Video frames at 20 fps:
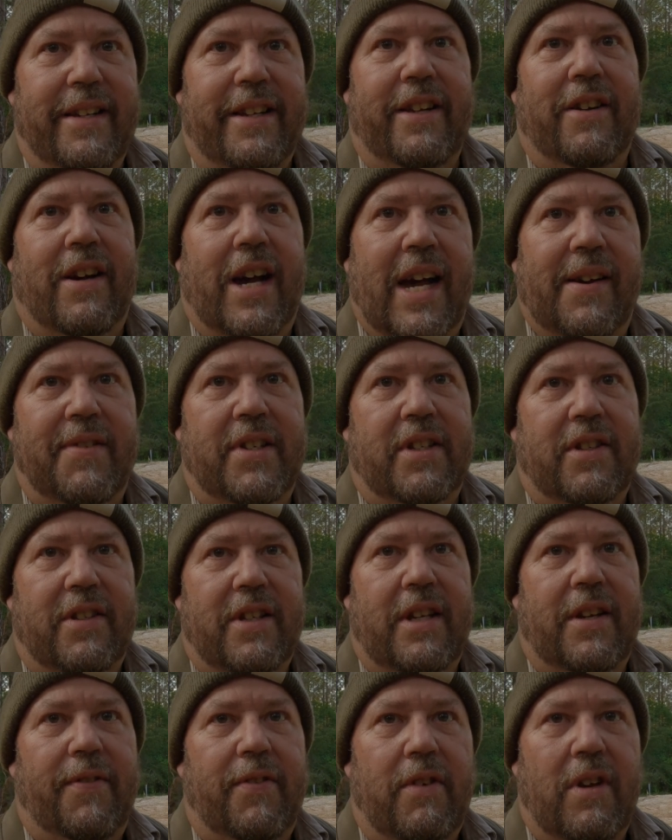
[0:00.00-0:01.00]
you know,
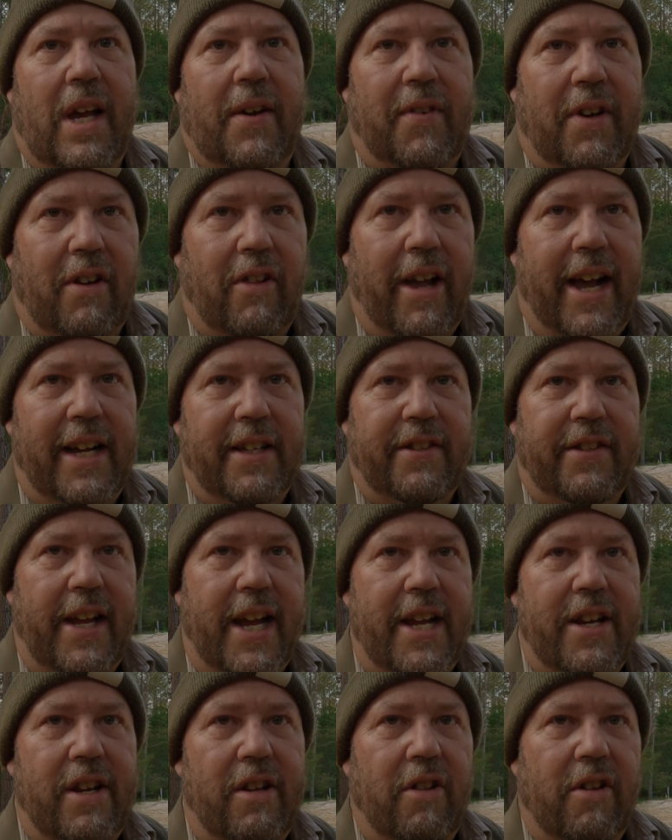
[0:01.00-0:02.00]
obviously if you have a Class
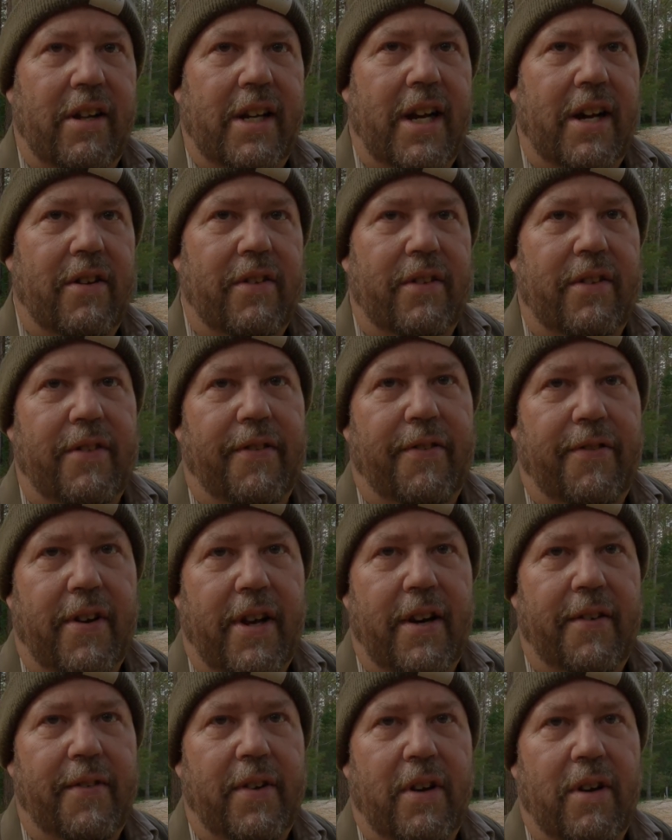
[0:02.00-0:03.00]
A and you look out the
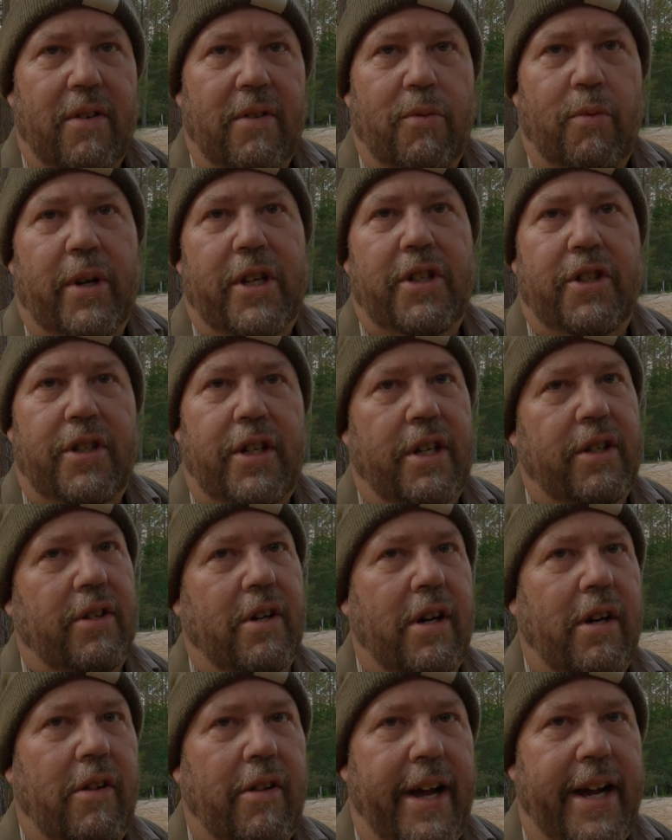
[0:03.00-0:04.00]
front of your windshield,
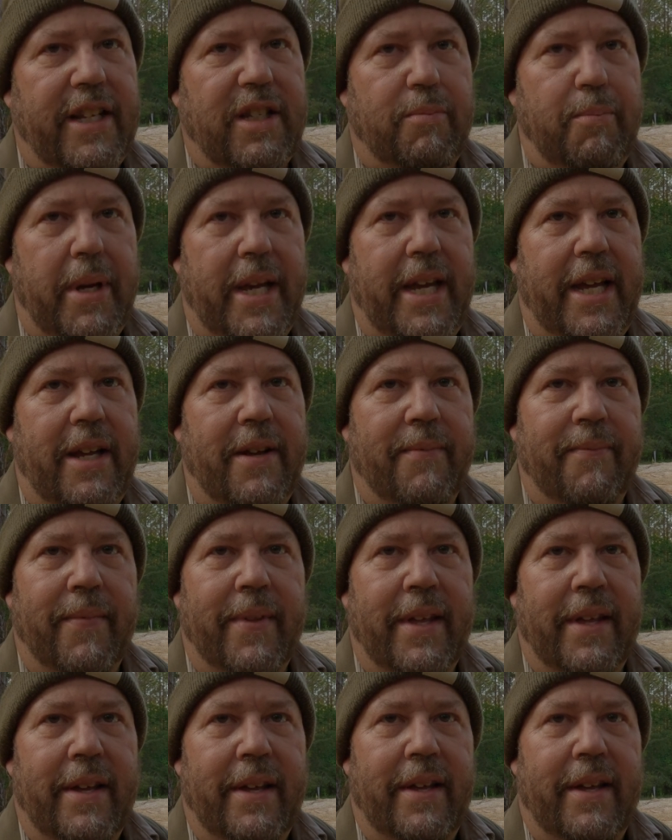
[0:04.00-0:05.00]
or a Class B
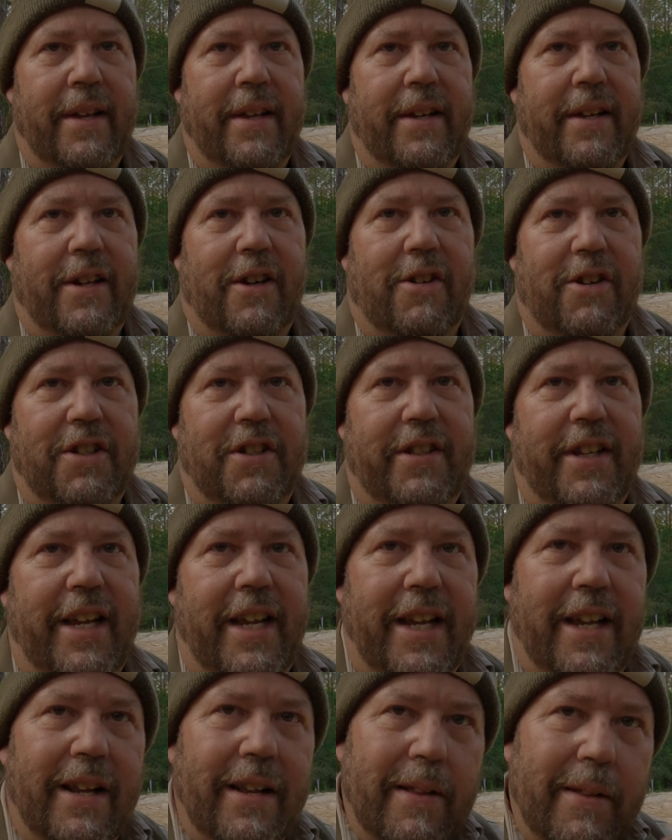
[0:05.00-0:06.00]
or
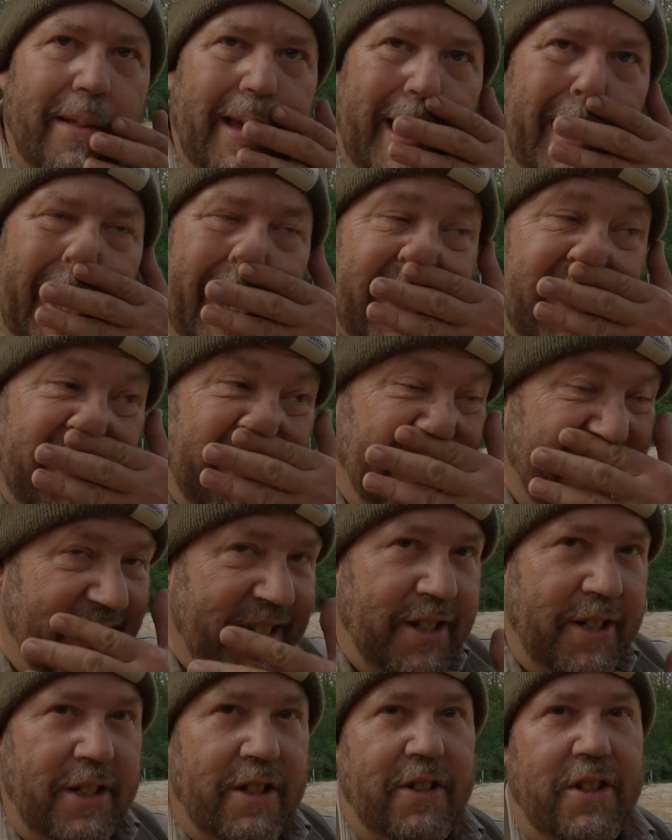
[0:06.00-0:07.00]
C that has a
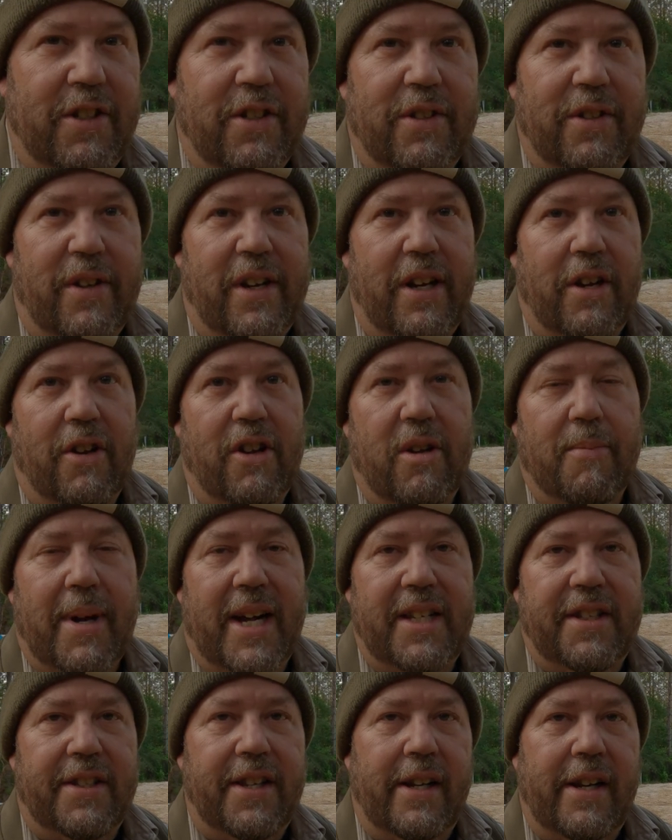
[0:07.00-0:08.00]
windshield, you
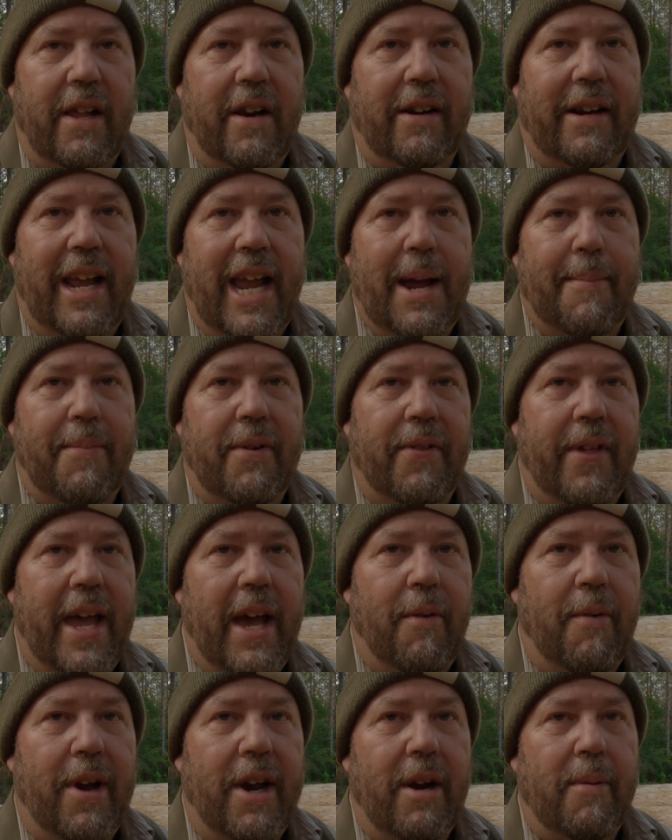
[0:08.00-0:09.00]
might see another camper
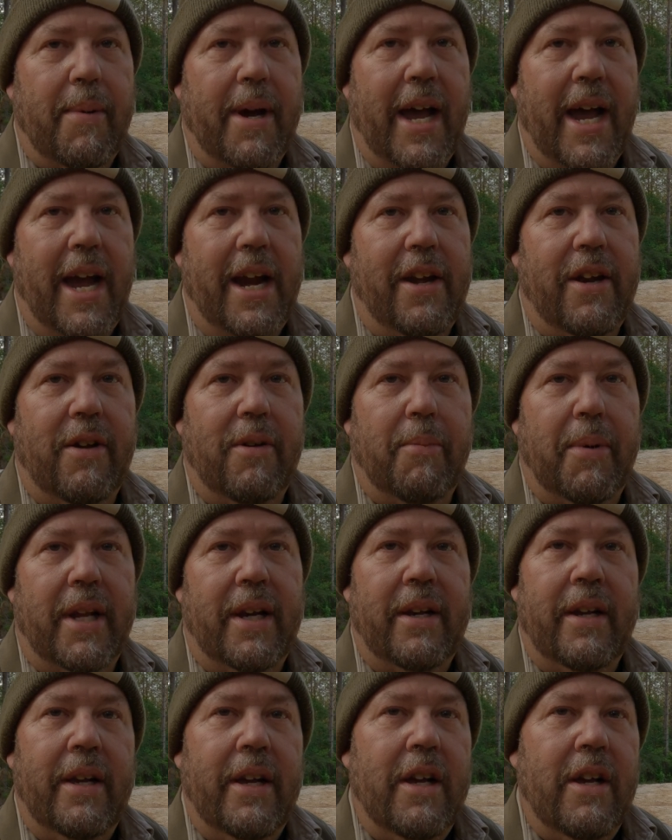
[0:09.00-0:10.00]
that way or behind you,
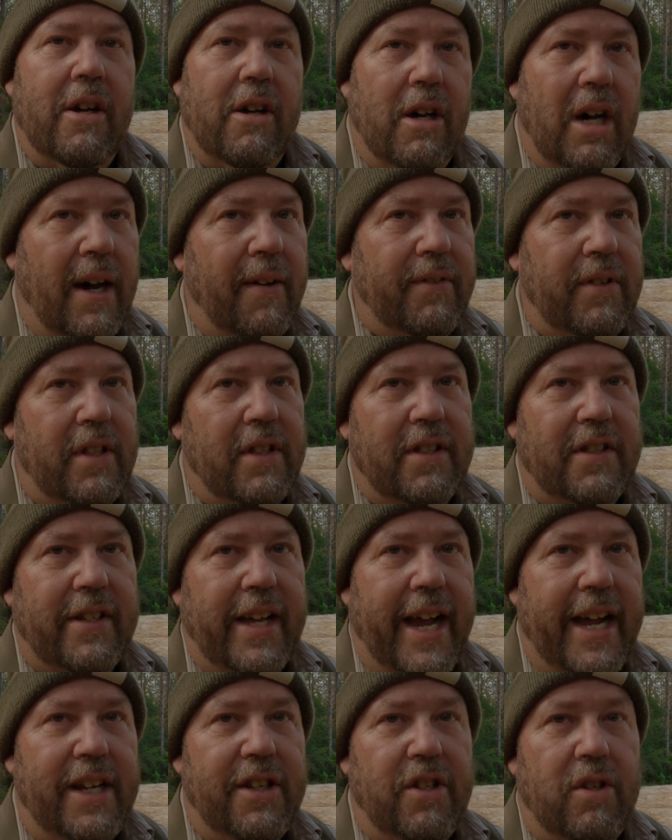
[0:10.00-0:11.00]
but off to the
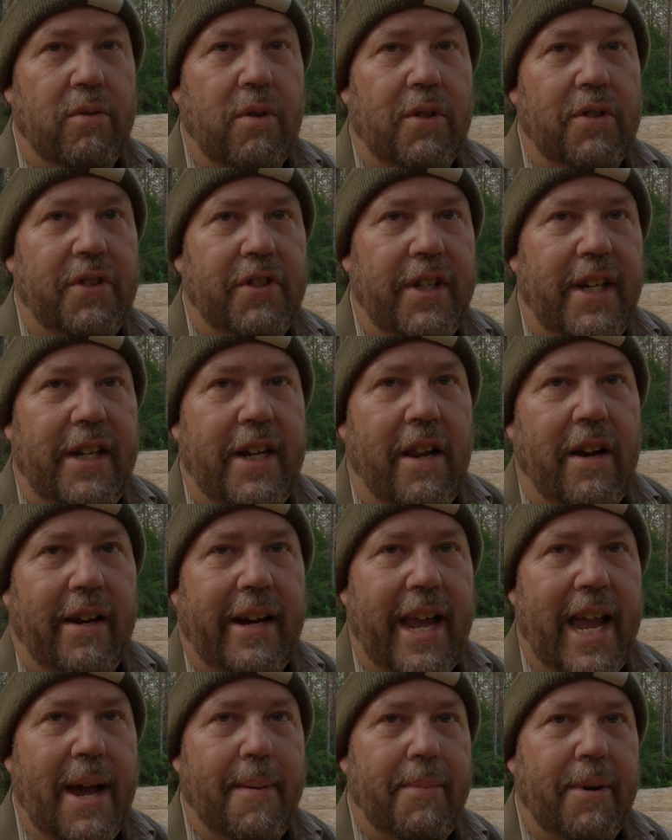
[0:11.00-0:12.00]
sides you won't see another
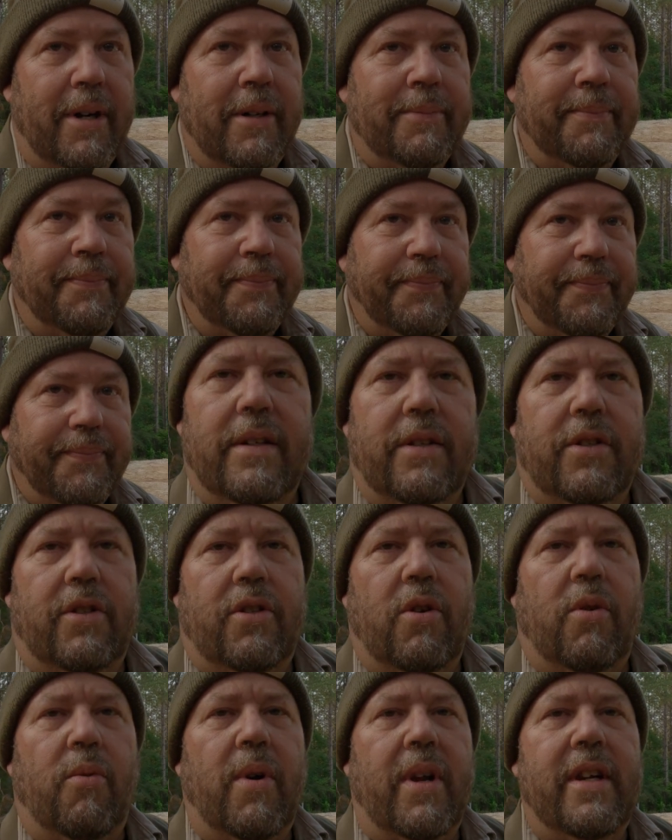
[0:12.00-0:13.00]
camper.
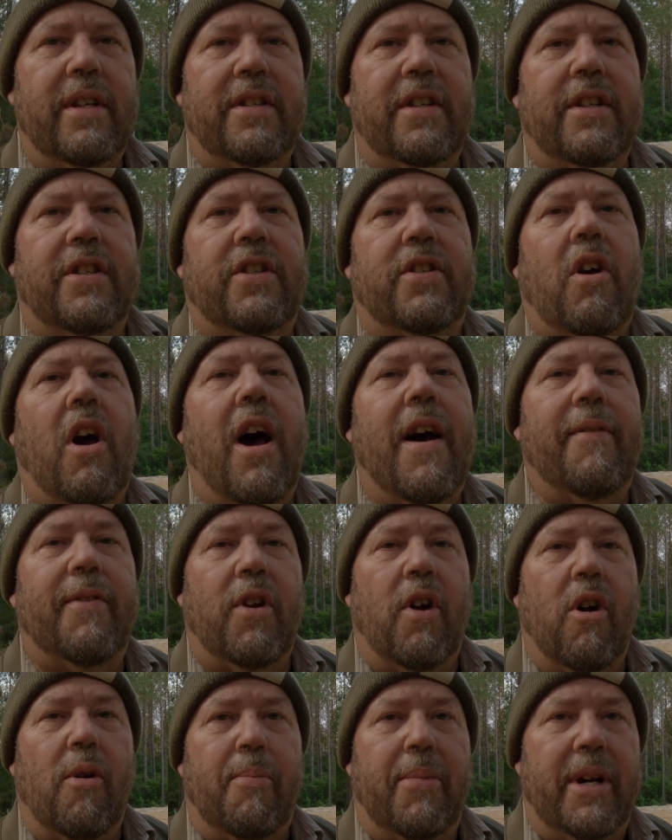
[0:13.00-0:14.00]
So what does a soft
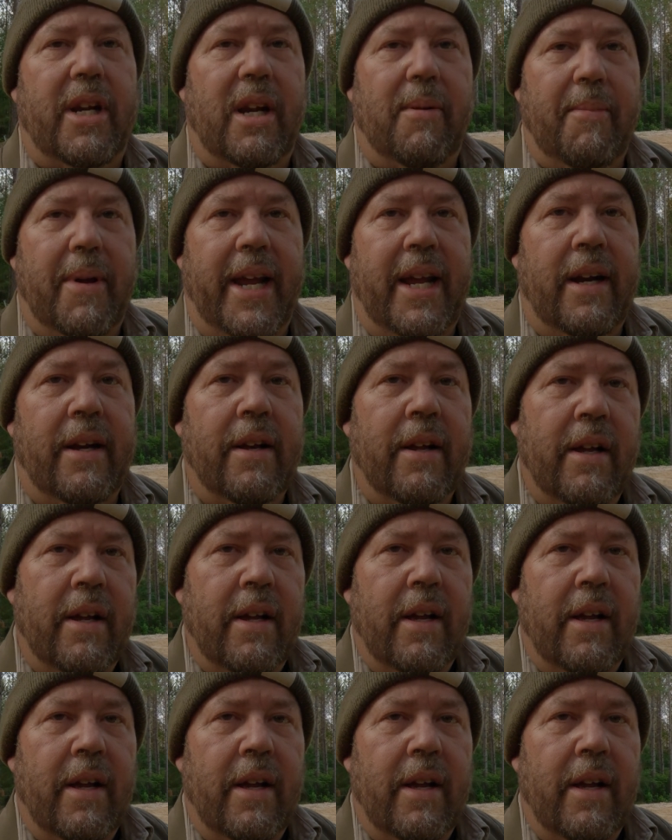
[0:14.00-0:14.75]
opening mean?